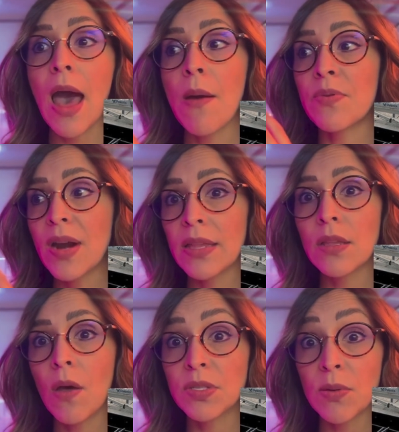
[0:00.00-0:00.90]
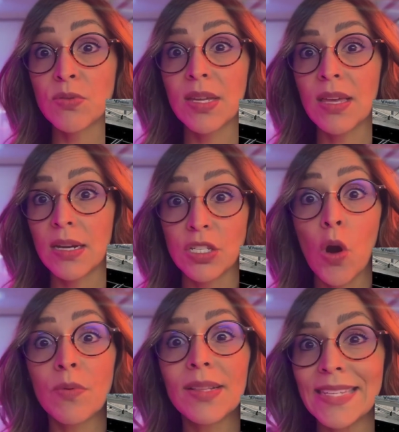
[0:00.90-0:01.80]
a brand of substrate that is
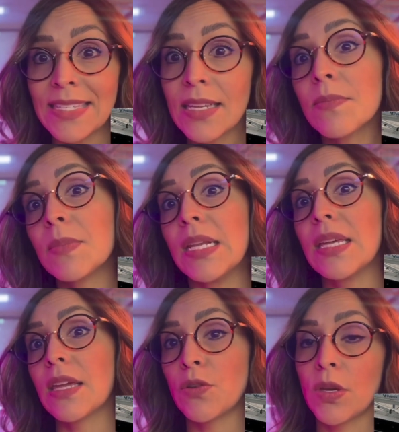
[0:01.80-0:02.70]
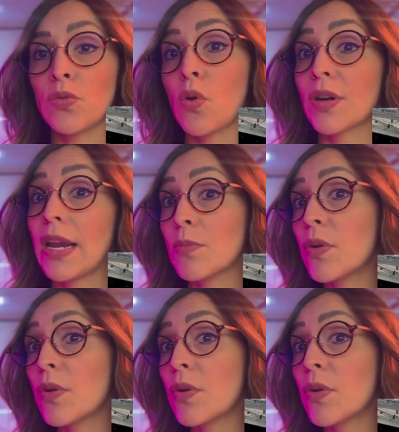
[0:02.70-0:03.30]
unrelisted, meaning that you can do organic